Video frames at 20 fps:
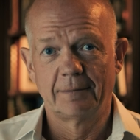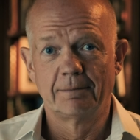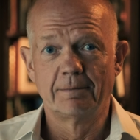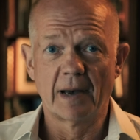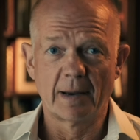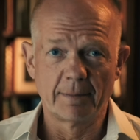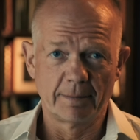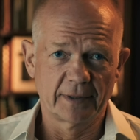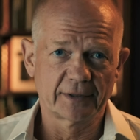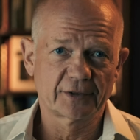
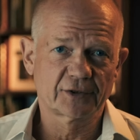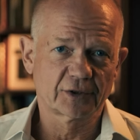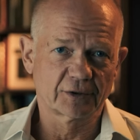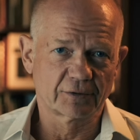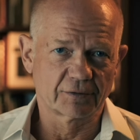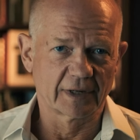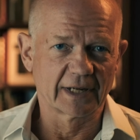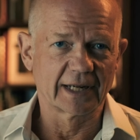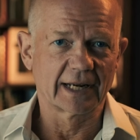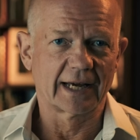Members
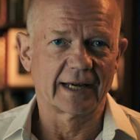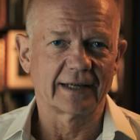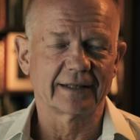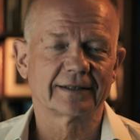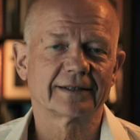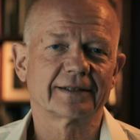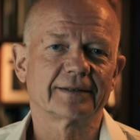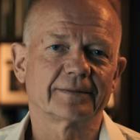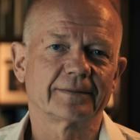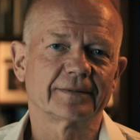should
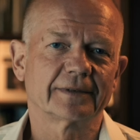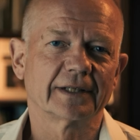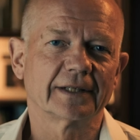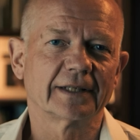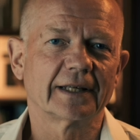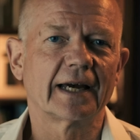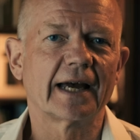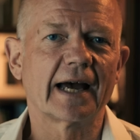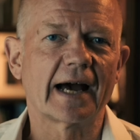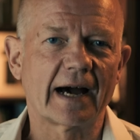realise
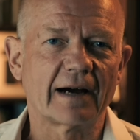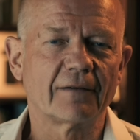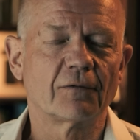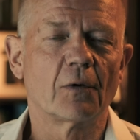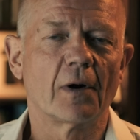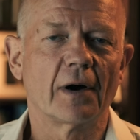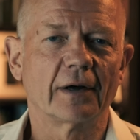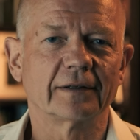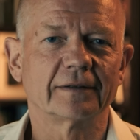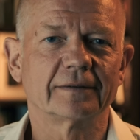that they have
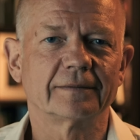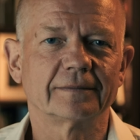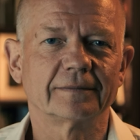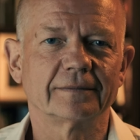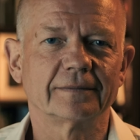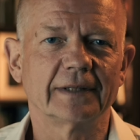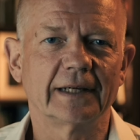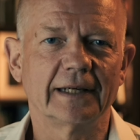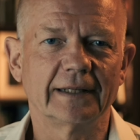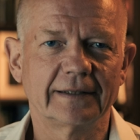one
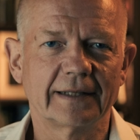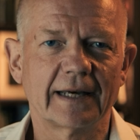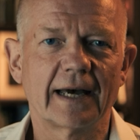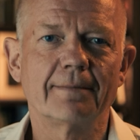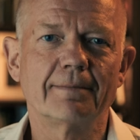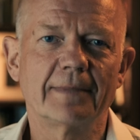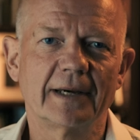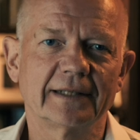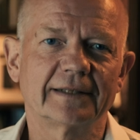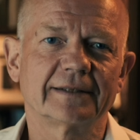in
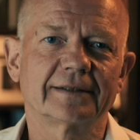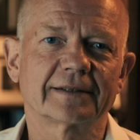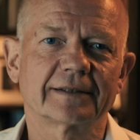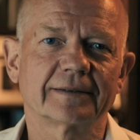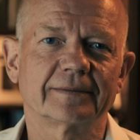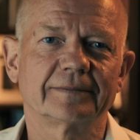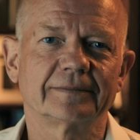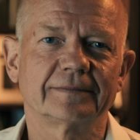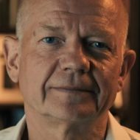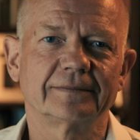their midst.
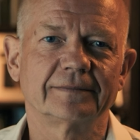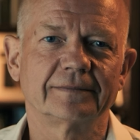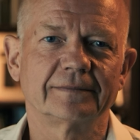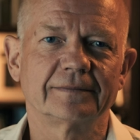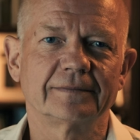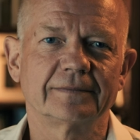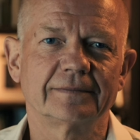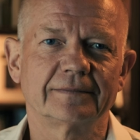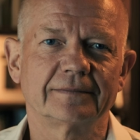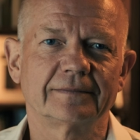
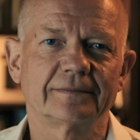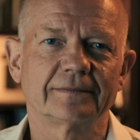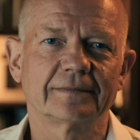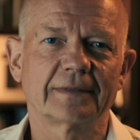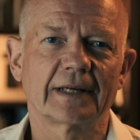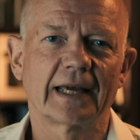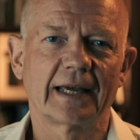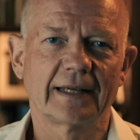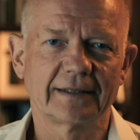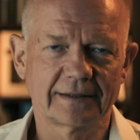
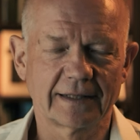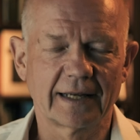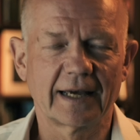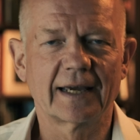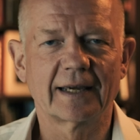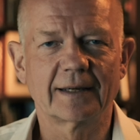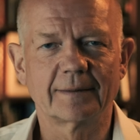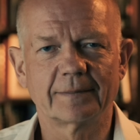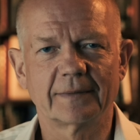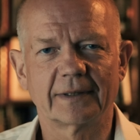His
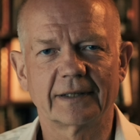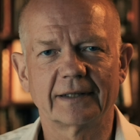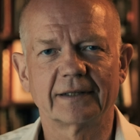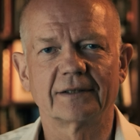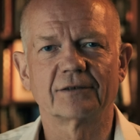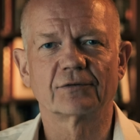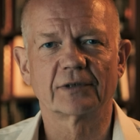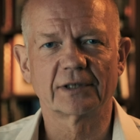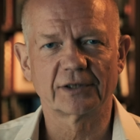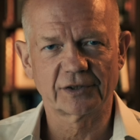name
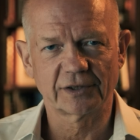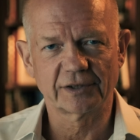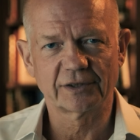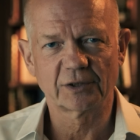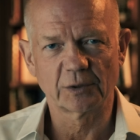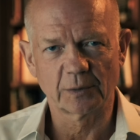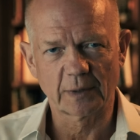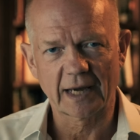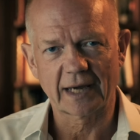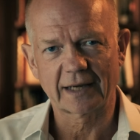is Rishi
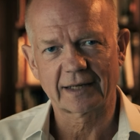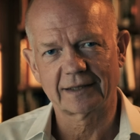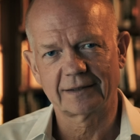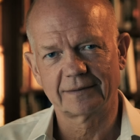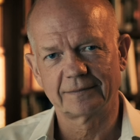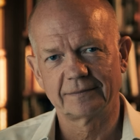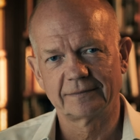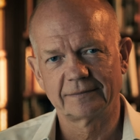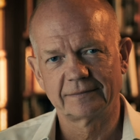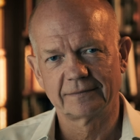Sunak.
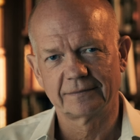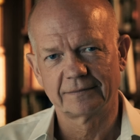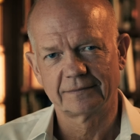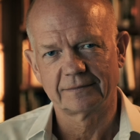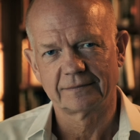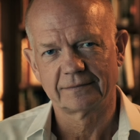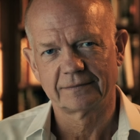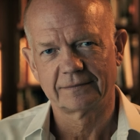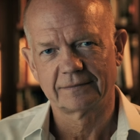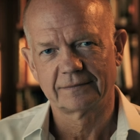
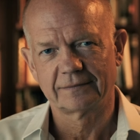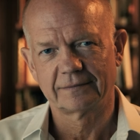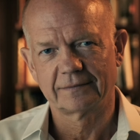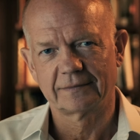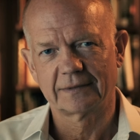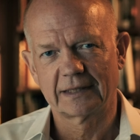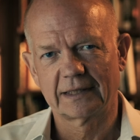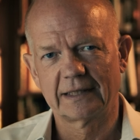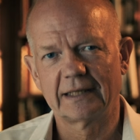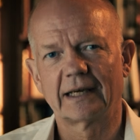
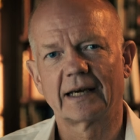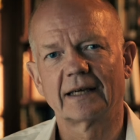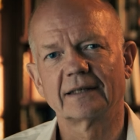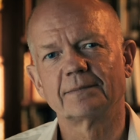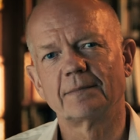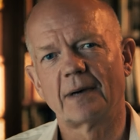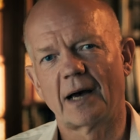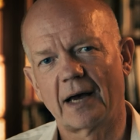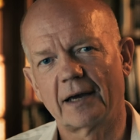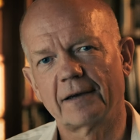He
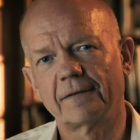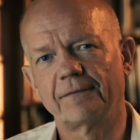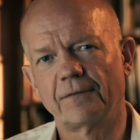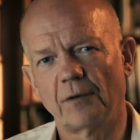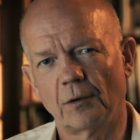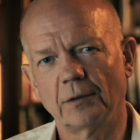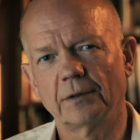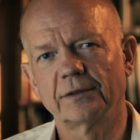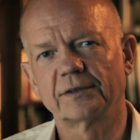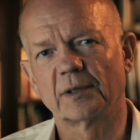has my
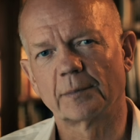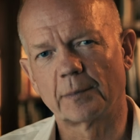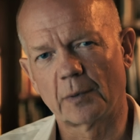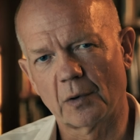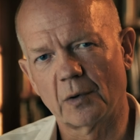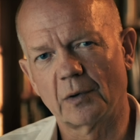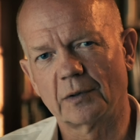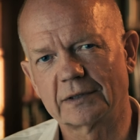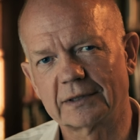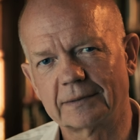full
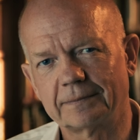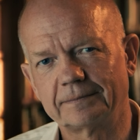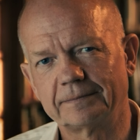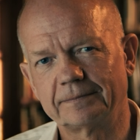support.